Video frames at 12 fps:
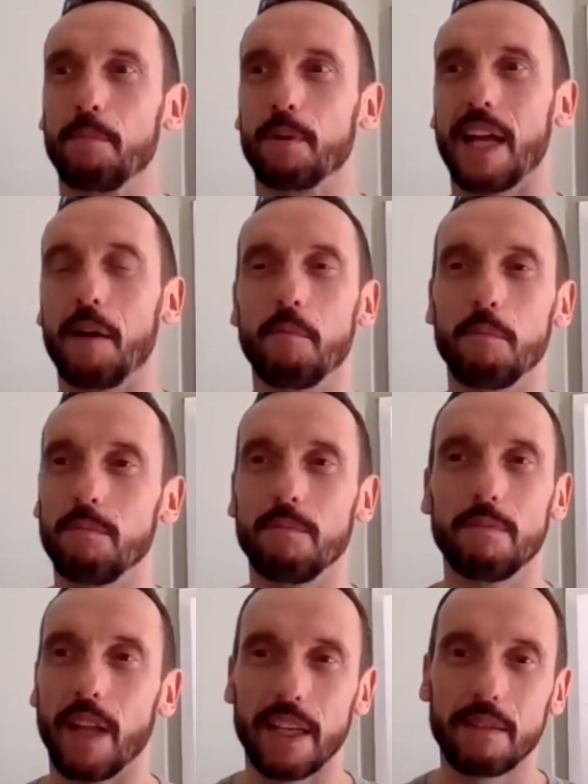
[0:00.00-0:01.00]
But then,
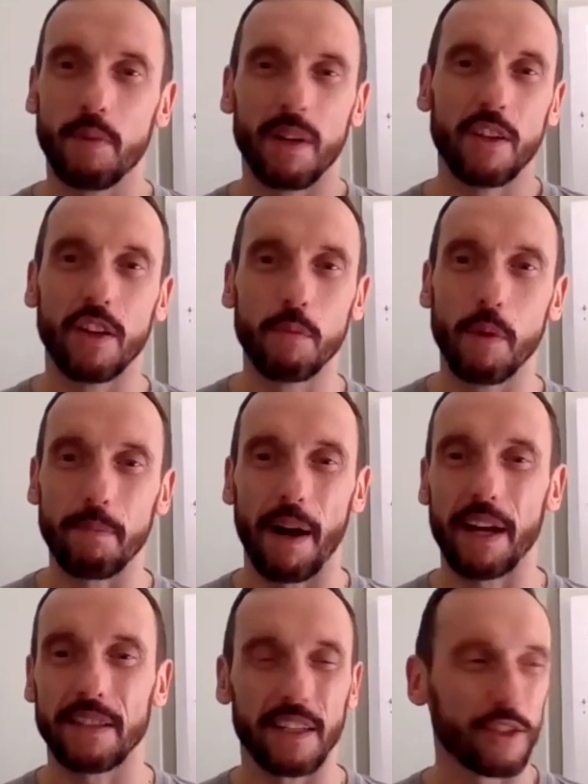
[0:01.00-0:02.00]
like, when you're on the way
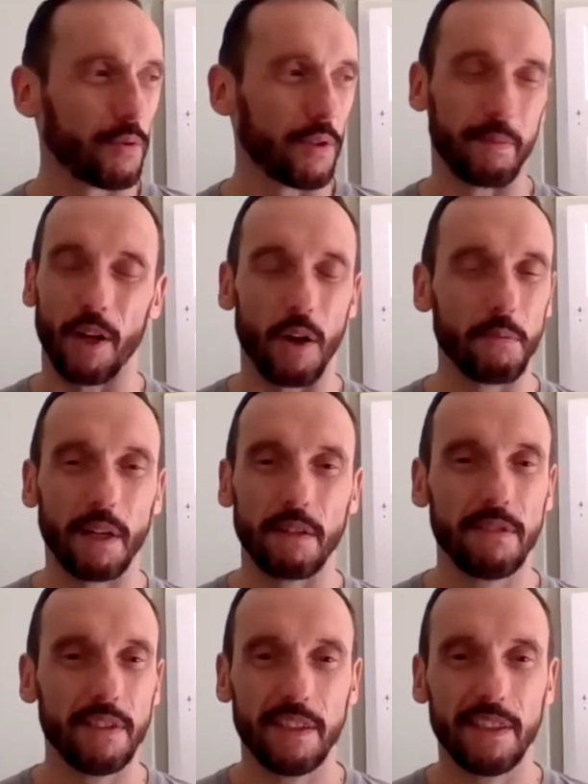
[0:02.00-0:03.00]
back, it's like, I just want to be home
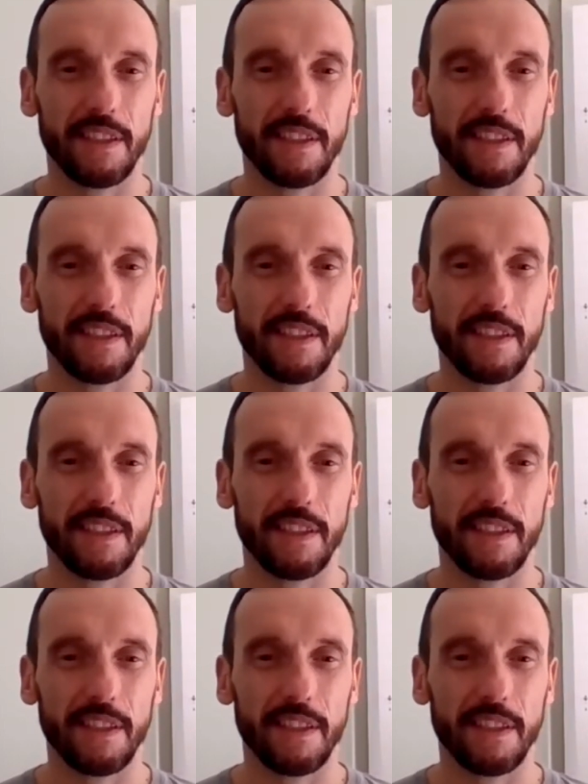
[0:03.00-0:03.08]
now.